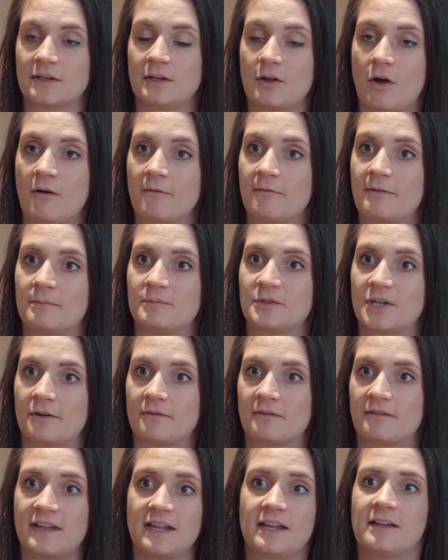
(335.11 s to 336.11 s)
A lot of them
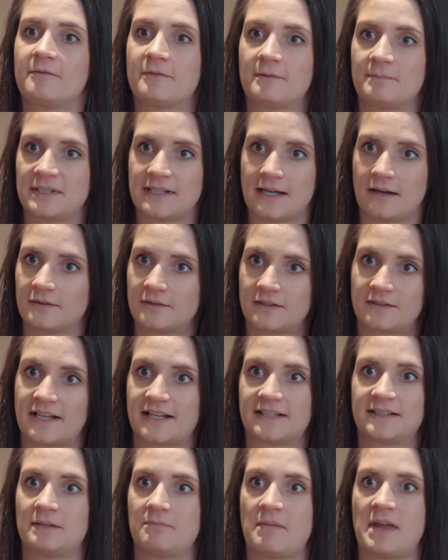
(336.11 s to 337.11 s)
don't think of themselves as
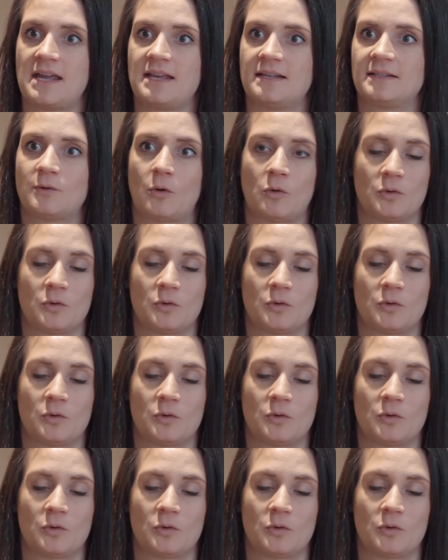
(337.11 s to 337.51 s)
SMEs